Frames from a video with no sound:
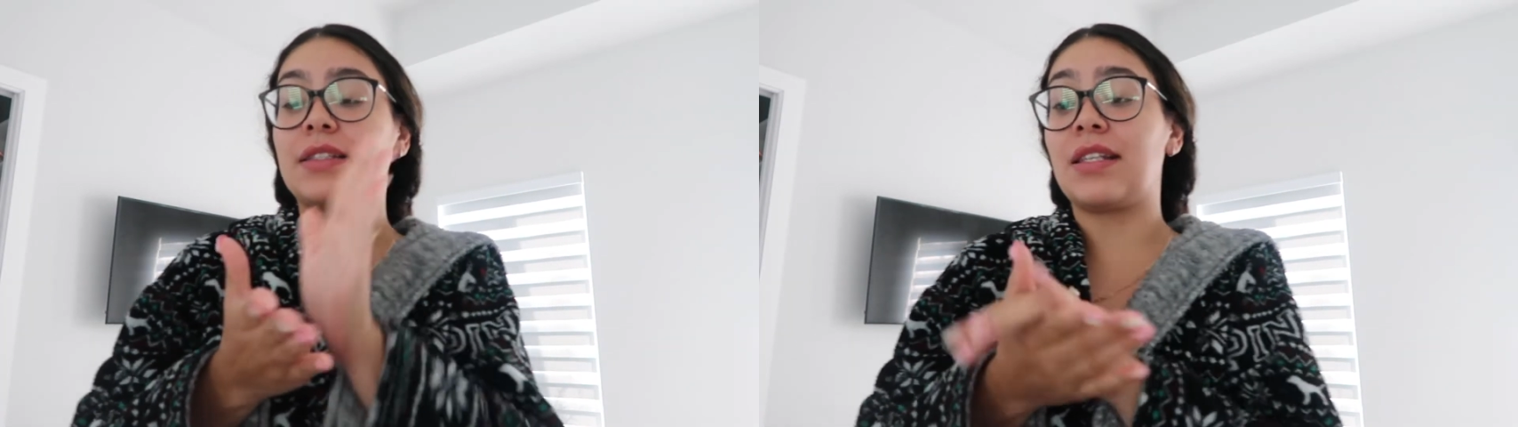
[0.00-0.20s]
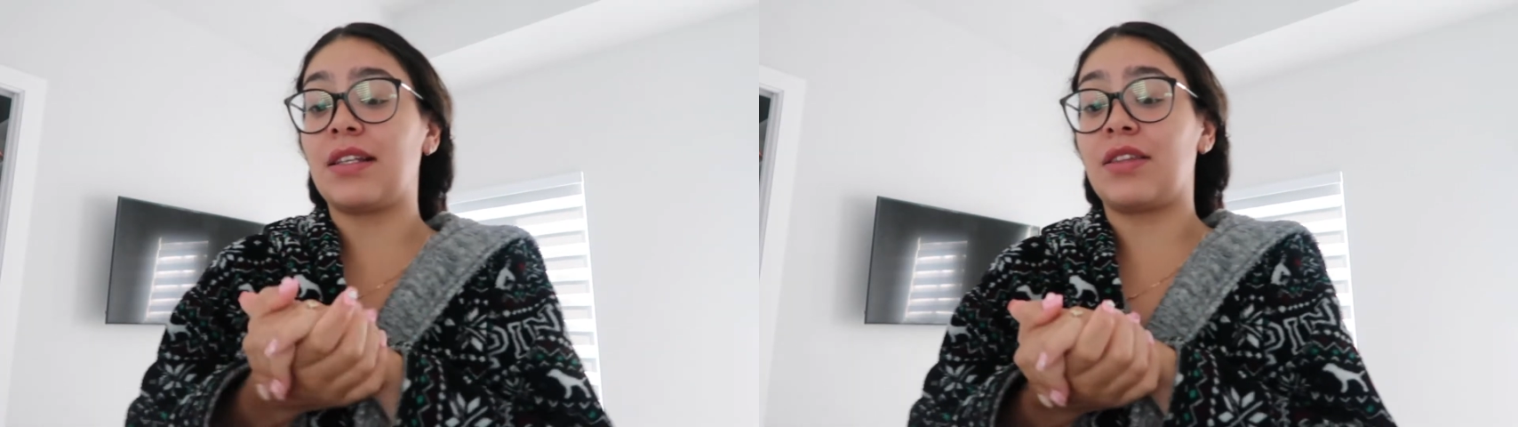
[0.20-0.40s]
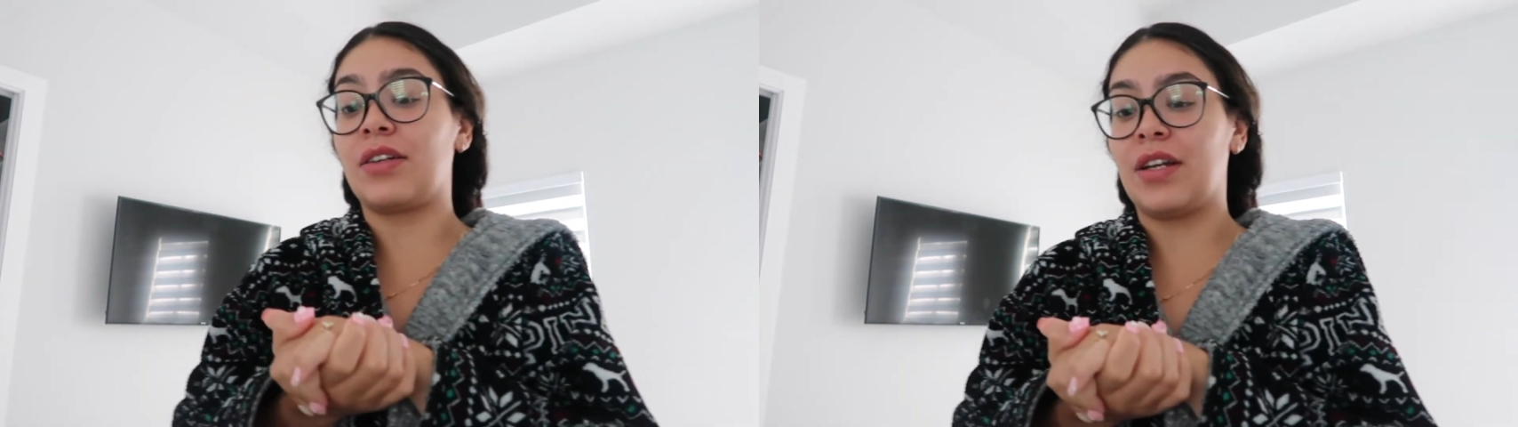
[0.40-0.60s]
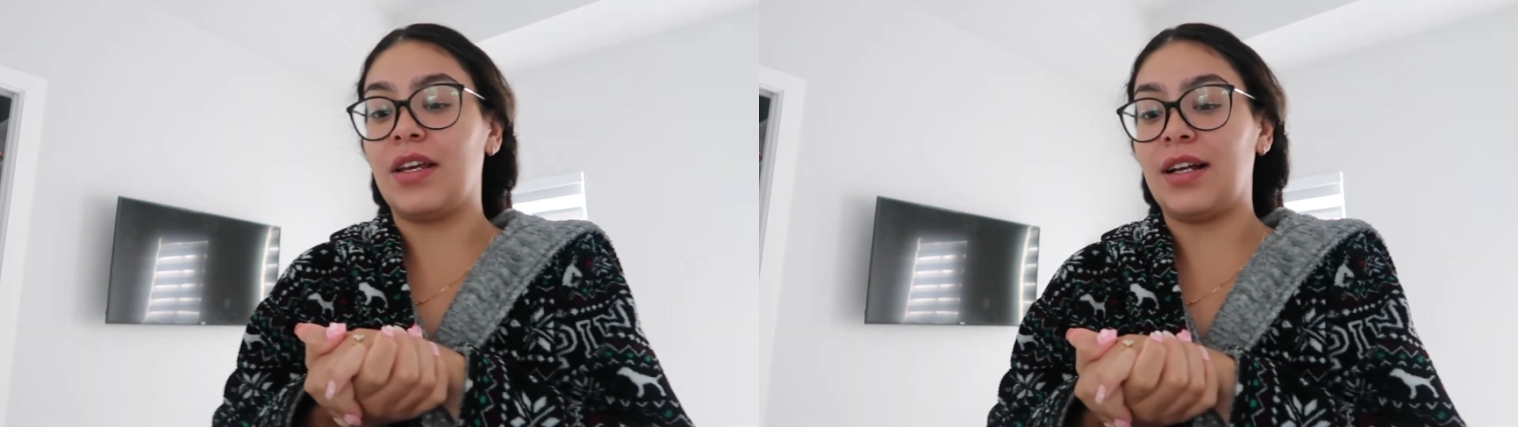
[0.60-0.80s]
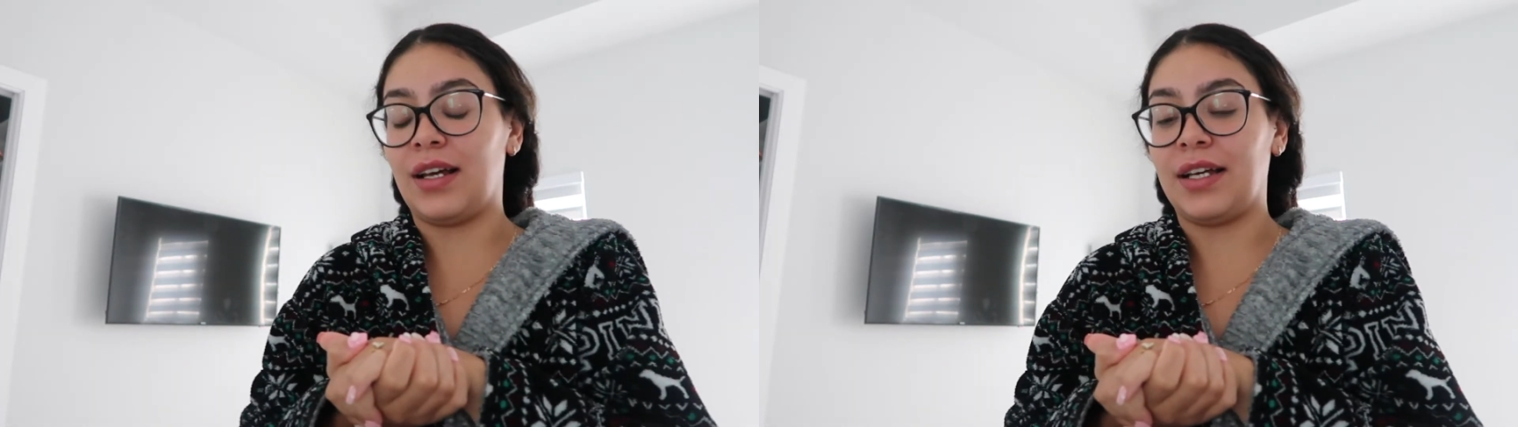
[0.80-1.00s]

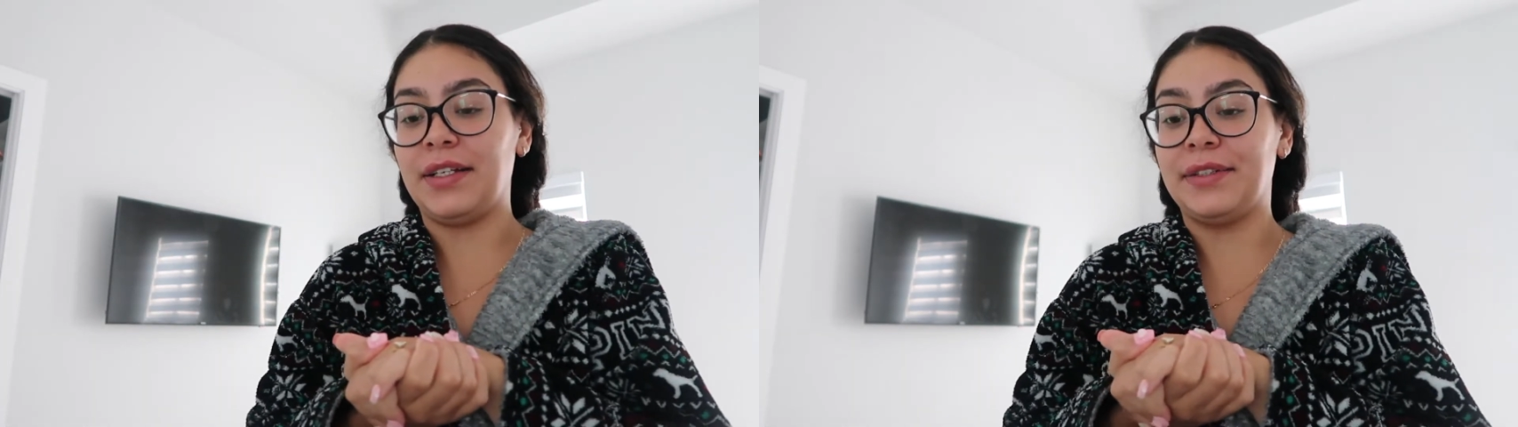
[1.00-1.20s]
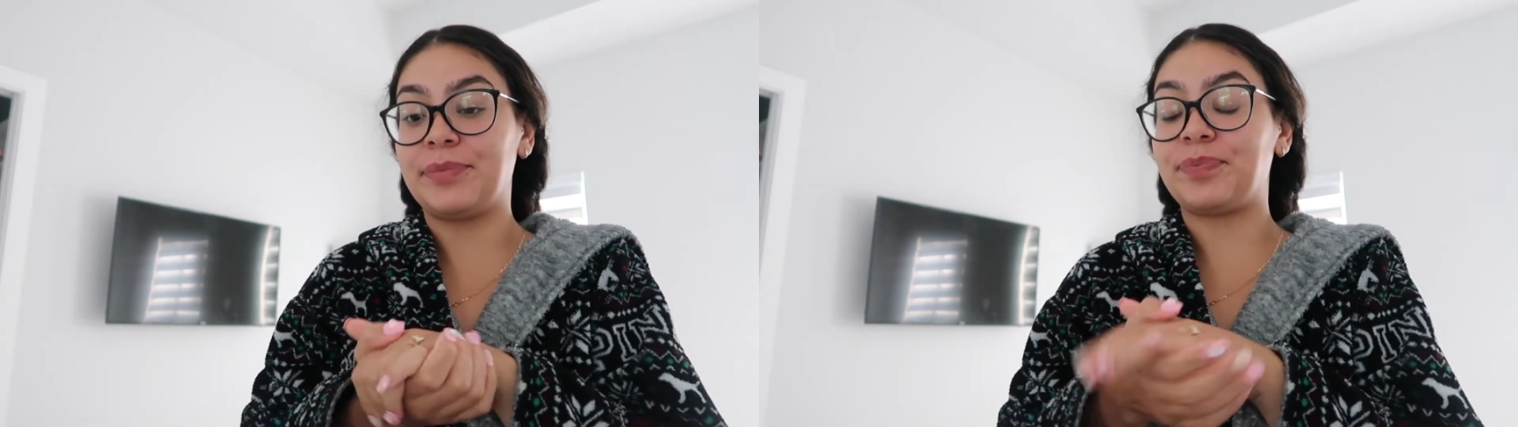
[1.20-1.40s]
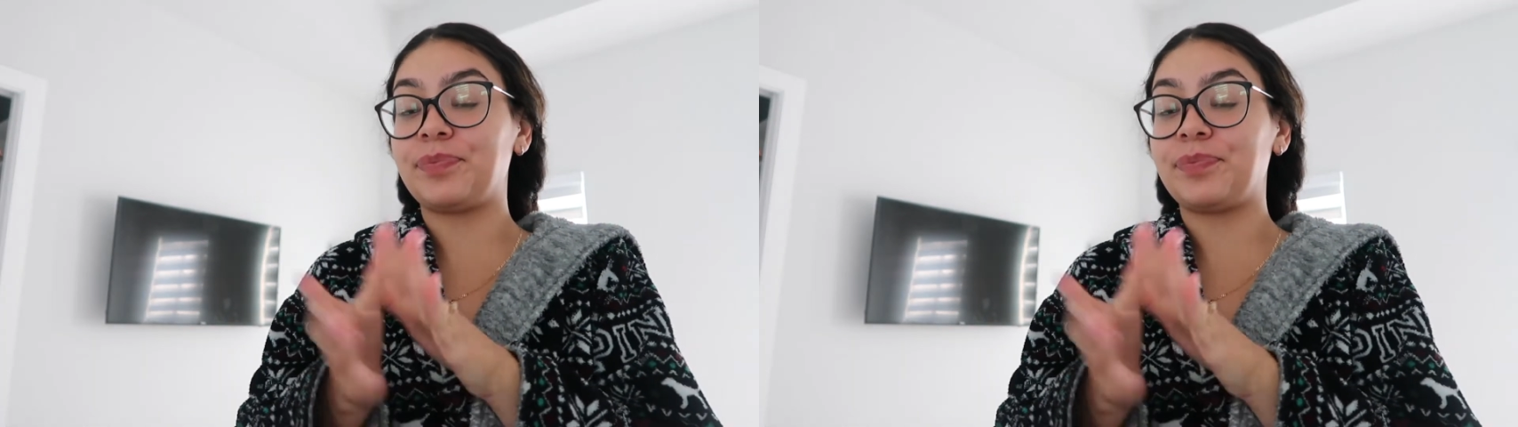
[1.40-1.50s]
10:30 client